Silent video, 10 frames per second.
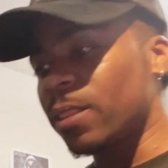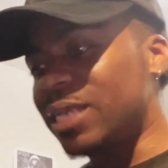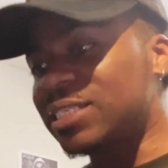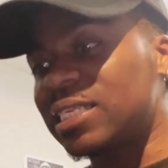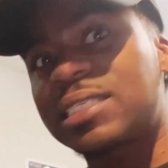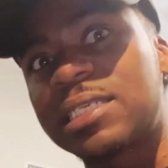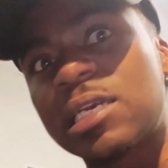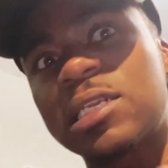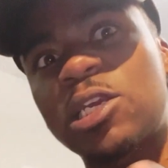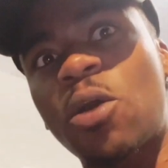It's, it's
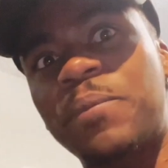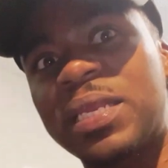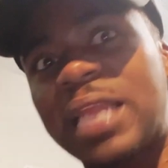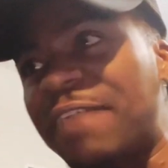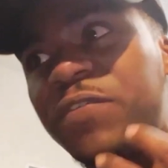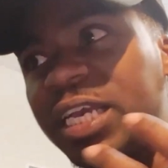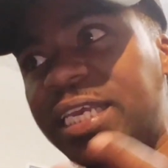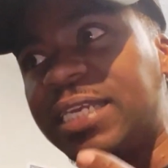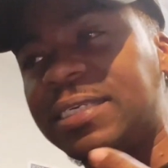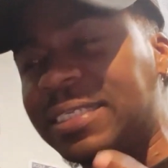literally going to be like
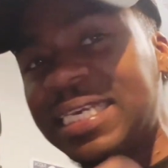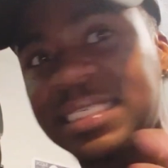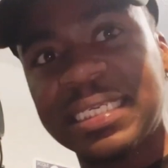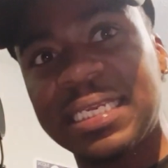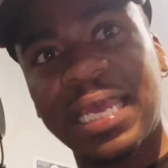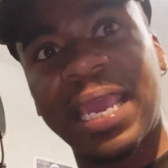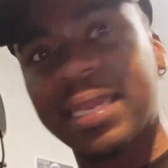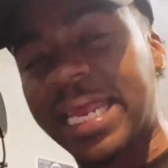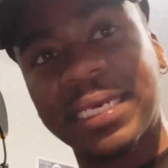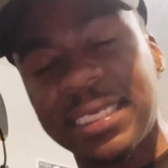fucking Disneyland,
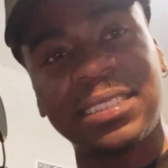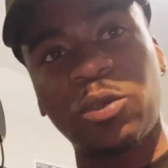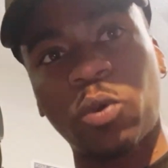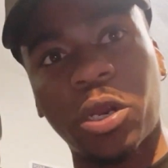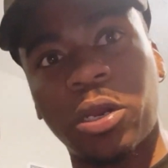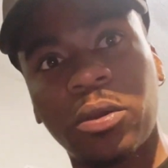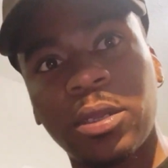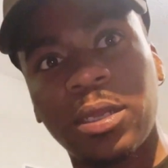like Disney World.